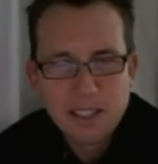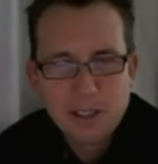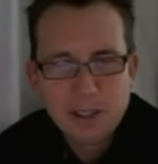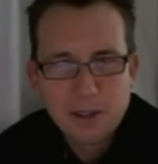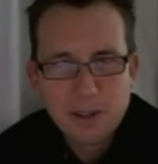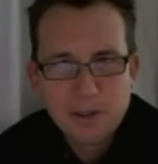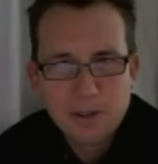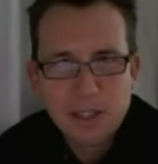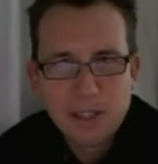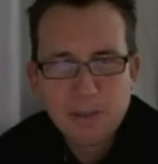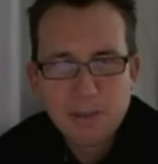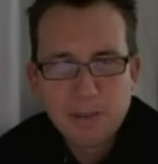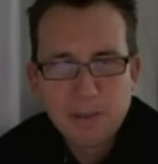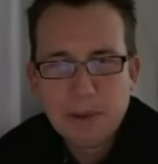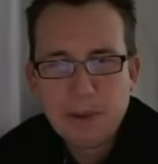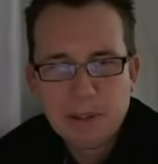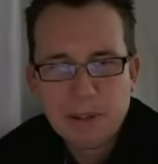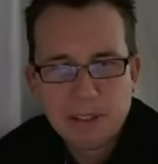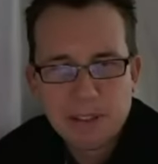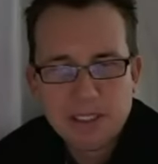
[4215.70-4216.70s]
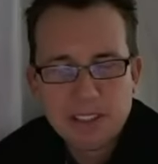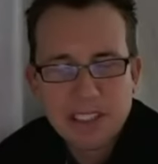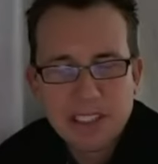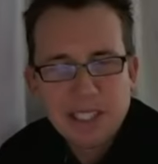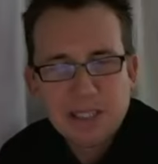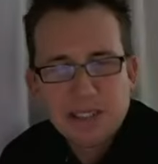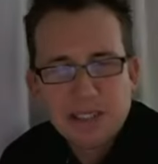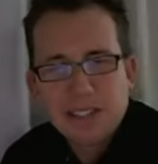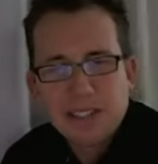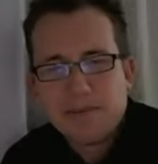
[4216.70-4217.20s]
girlfriend. Maybe that was a
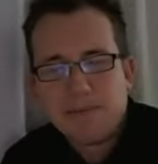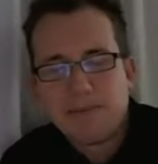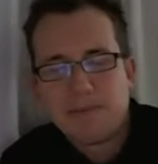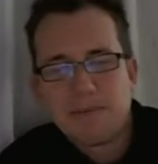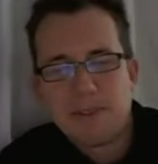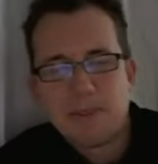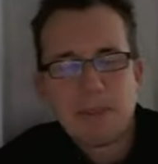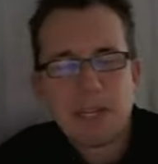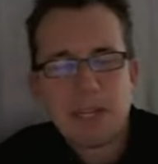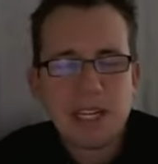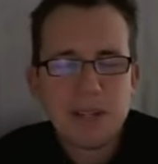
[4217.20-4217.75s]
secret. But